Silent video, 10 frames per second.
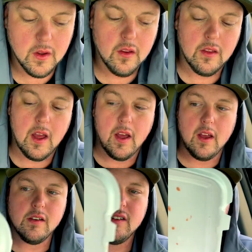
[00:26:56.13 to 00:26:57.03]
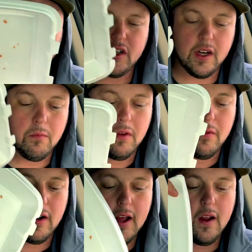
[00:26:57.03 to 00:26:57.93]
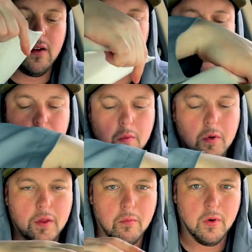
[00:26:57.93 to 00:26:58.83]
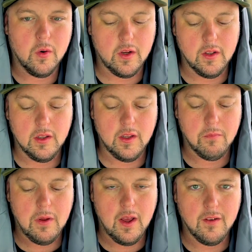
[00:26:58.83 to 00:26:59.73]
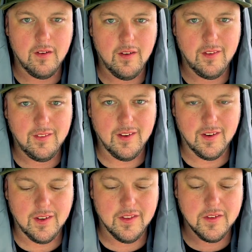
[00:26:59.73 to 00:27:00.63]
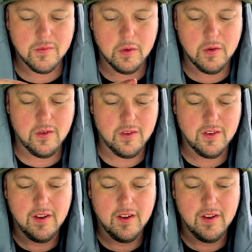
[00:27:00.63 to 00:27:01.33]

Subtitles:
that has satiated me for now. We'll put the broken lid back on, tuck in the spoon,